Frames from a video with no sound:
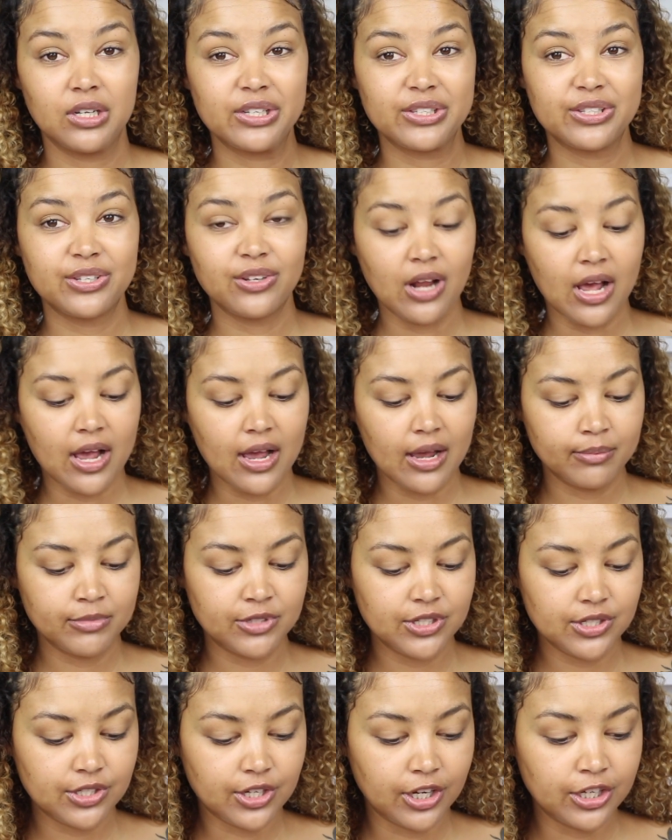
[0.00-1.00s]
So now I'm
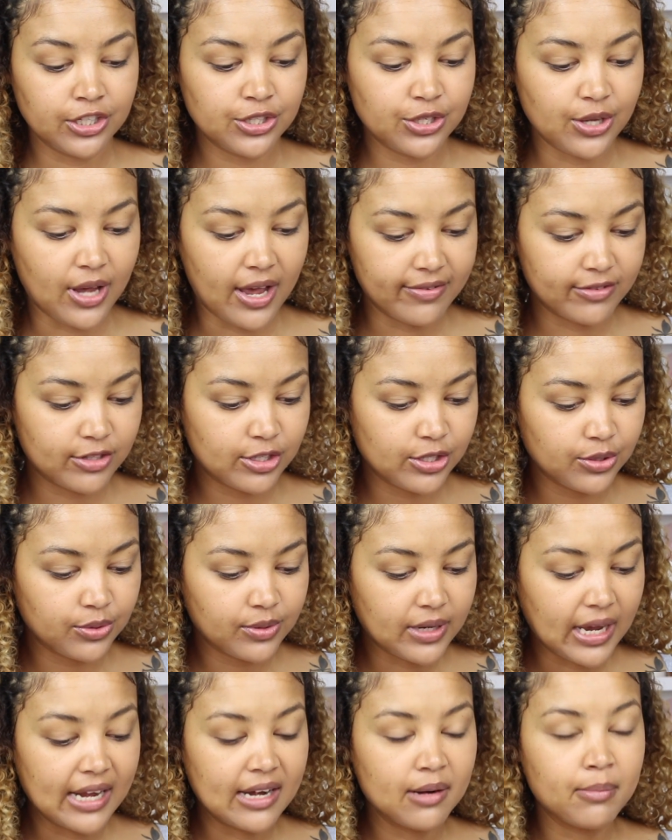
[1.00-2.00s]
just going to have to
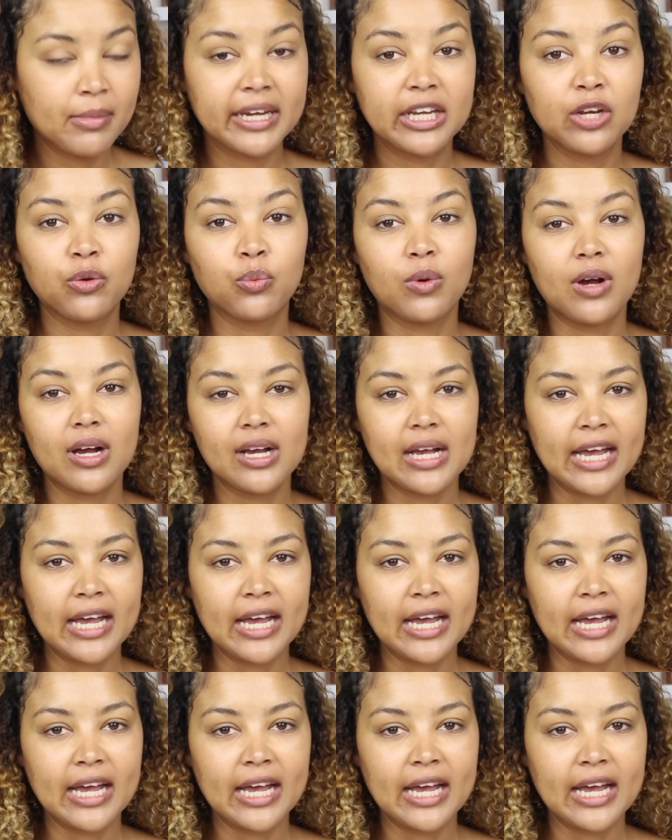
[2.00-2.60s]
kind of make it work.